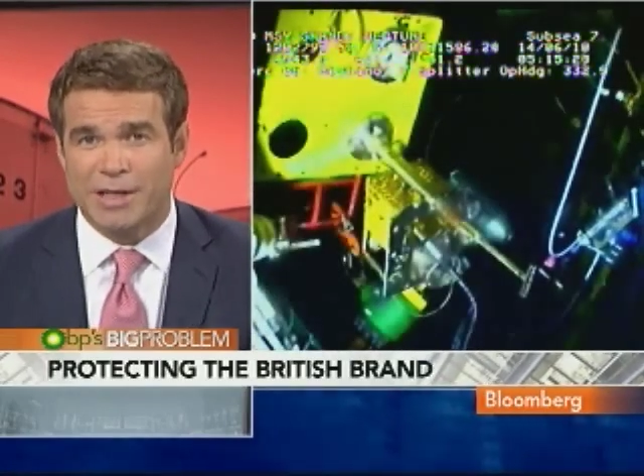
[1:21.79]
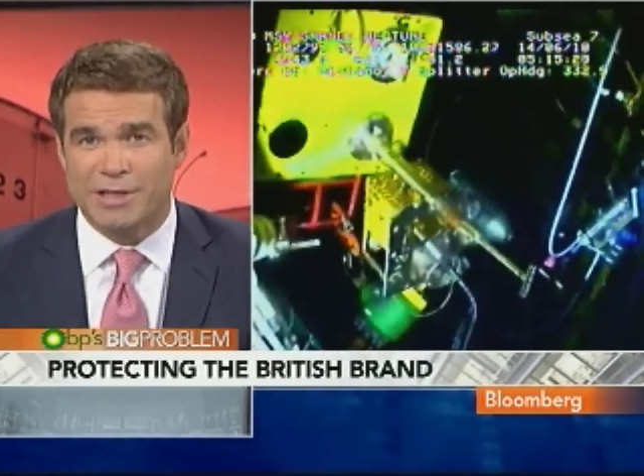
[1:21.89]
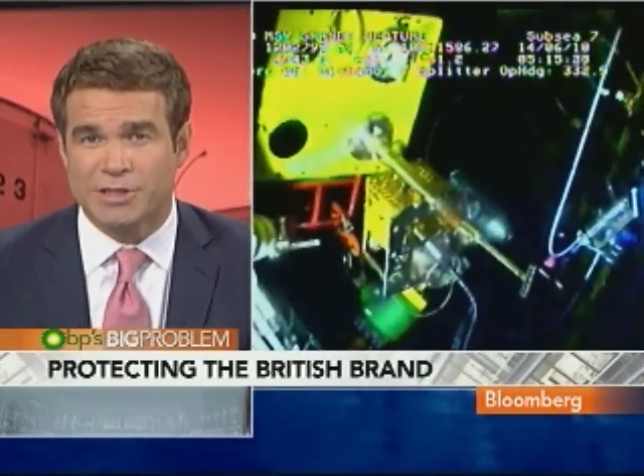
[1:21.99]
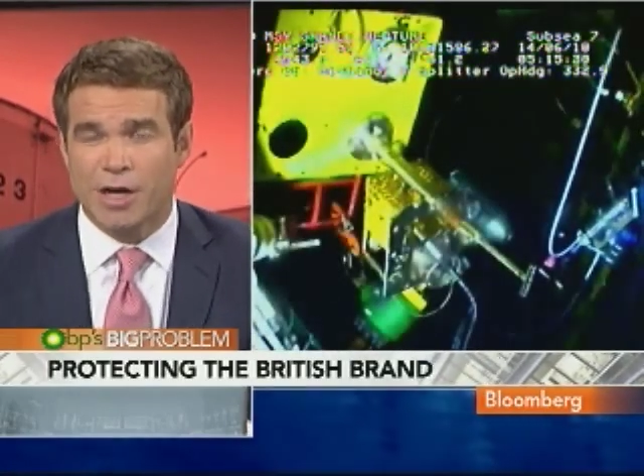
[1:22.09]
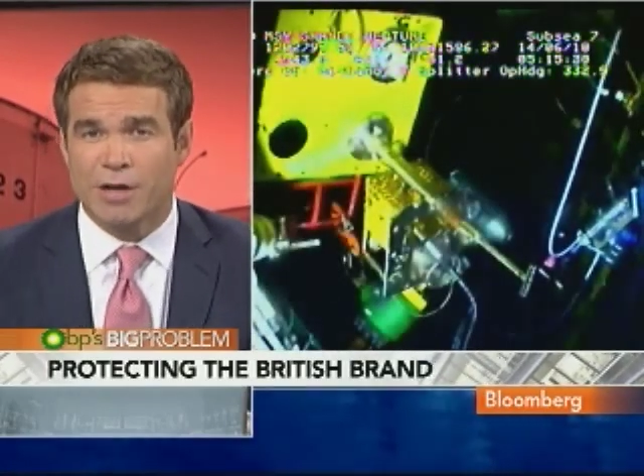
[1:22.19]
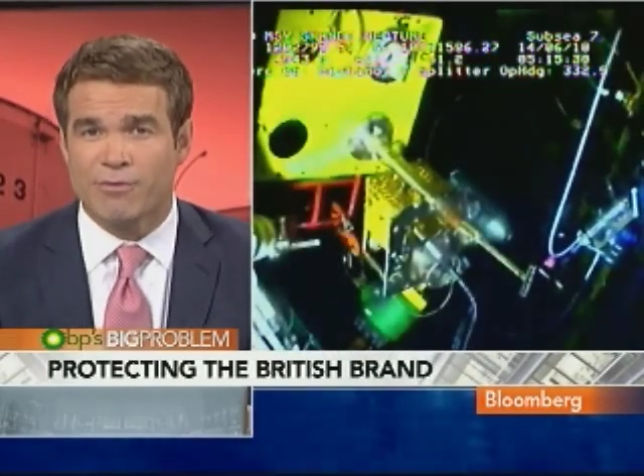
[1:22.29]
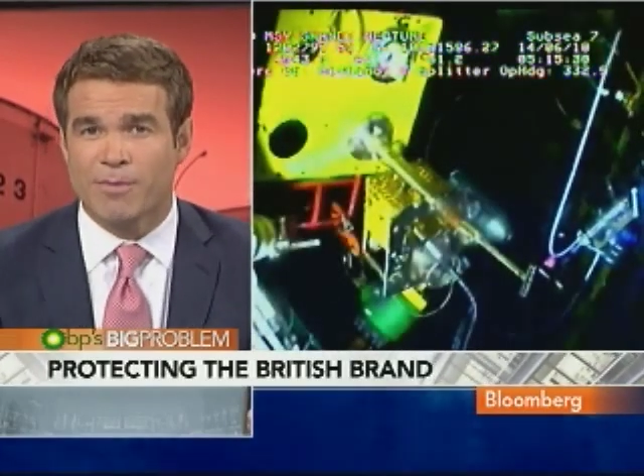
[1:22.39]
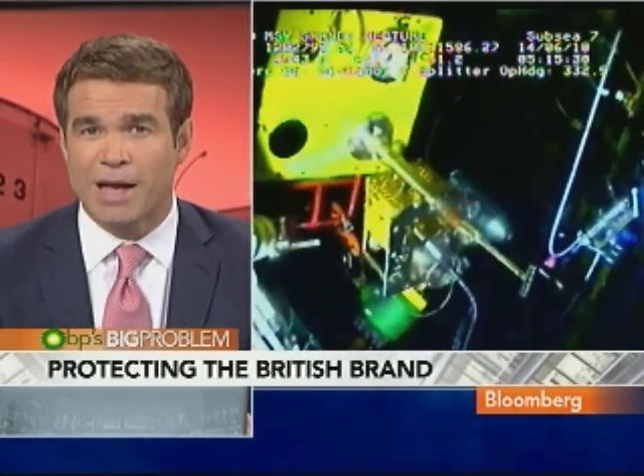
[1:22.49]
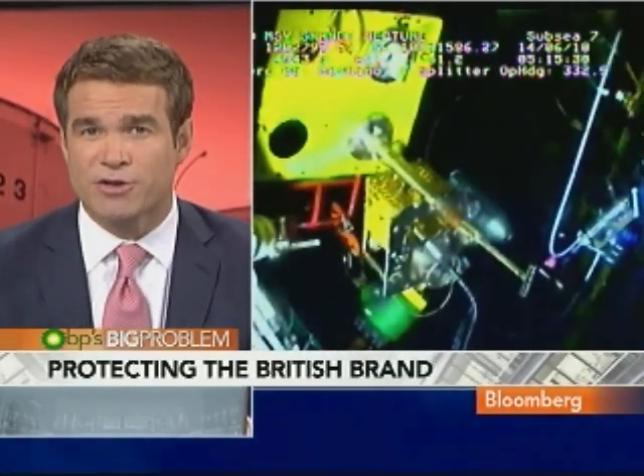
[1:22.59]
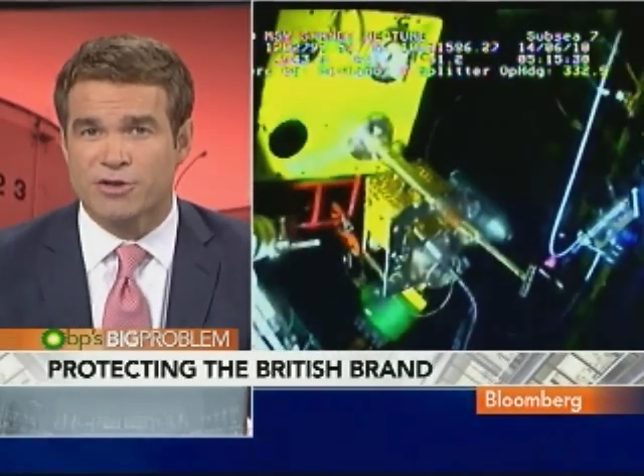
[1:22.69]
But aside
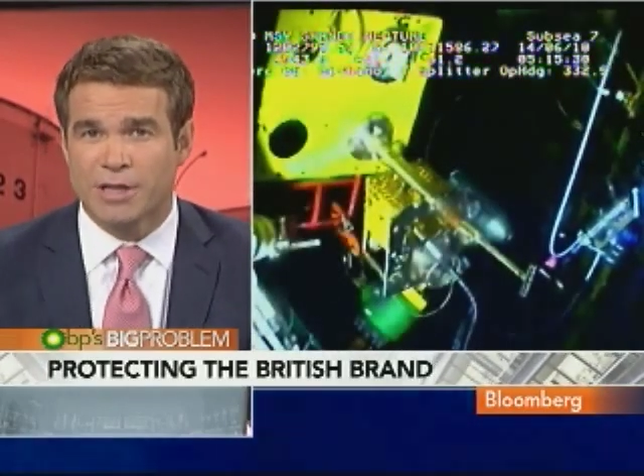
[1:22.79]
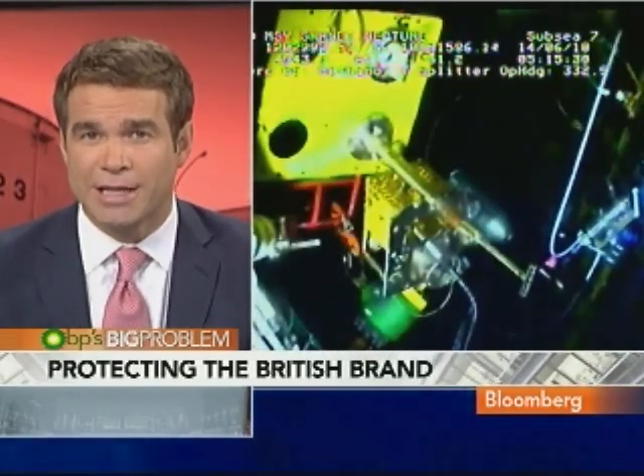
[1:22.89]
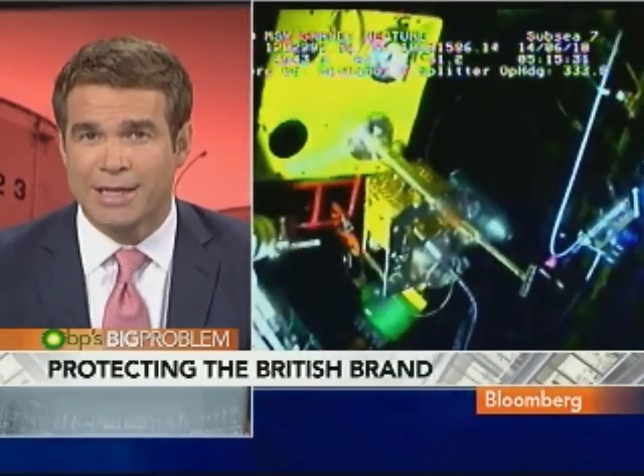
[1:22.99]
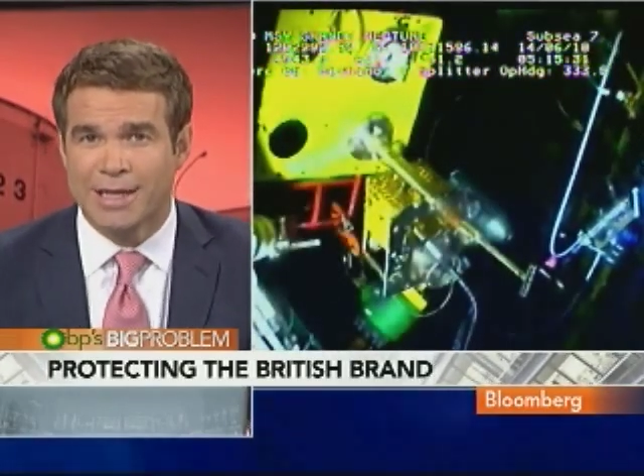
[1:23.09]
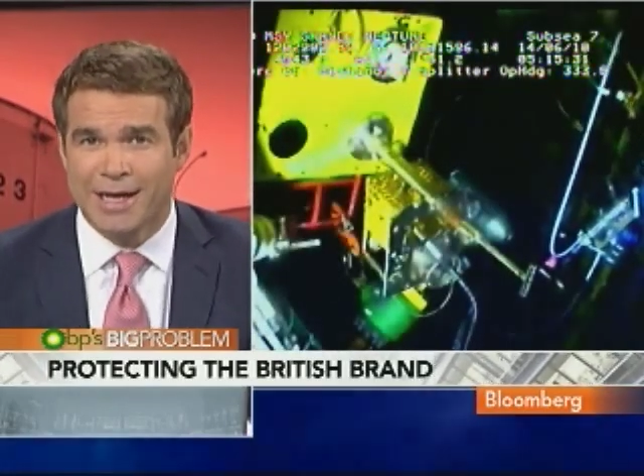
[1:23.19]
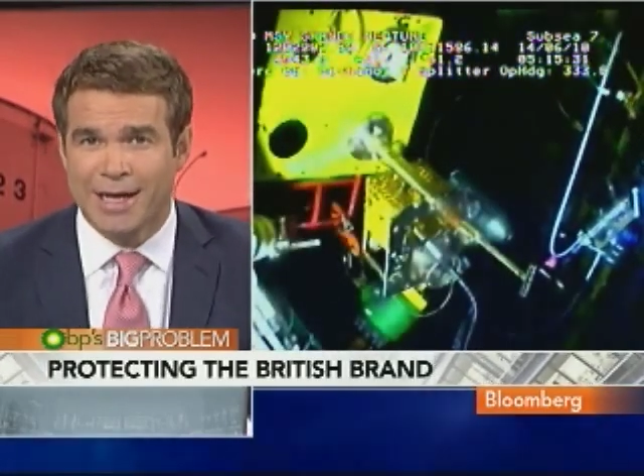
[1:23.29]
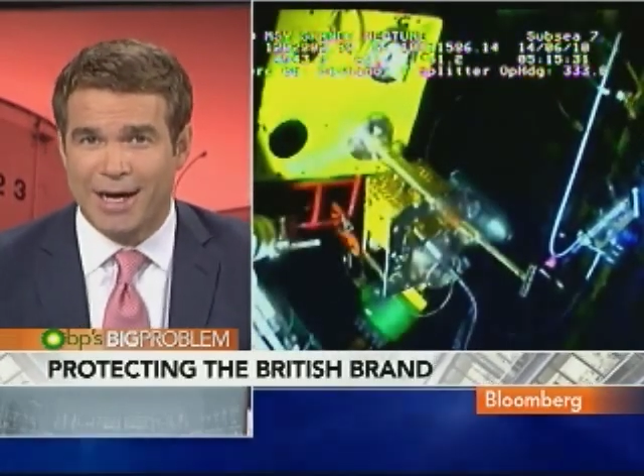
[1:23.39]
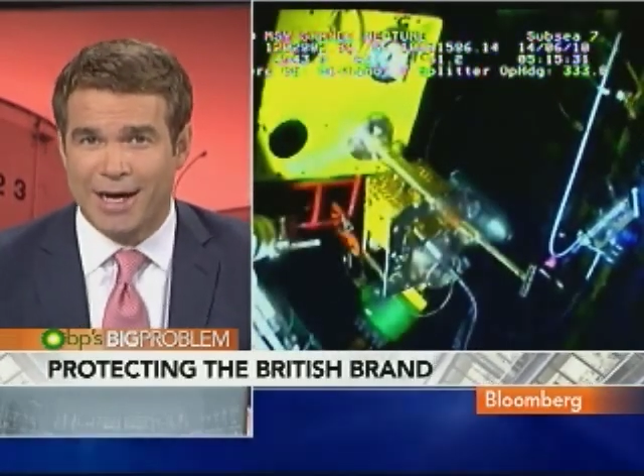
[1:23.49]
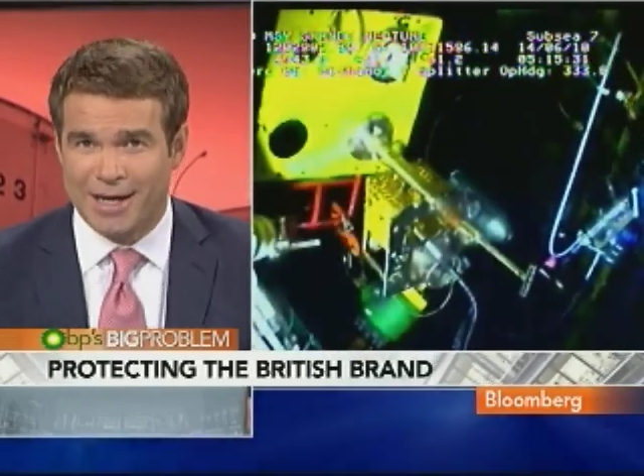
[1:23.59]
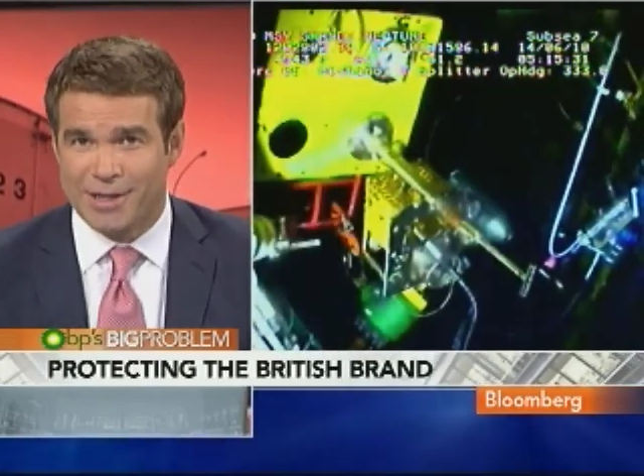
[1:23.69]
from actually
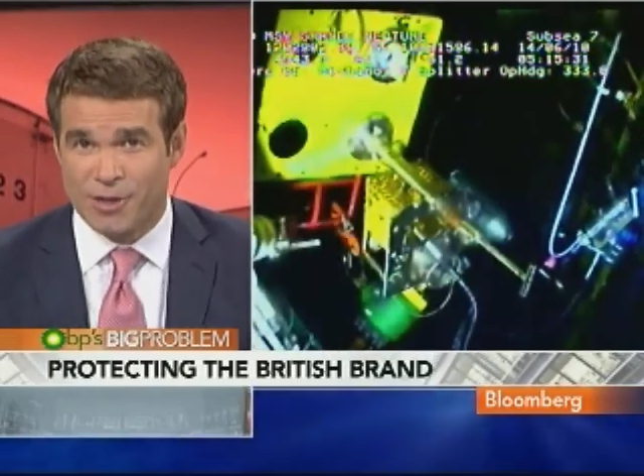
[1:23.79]
uh,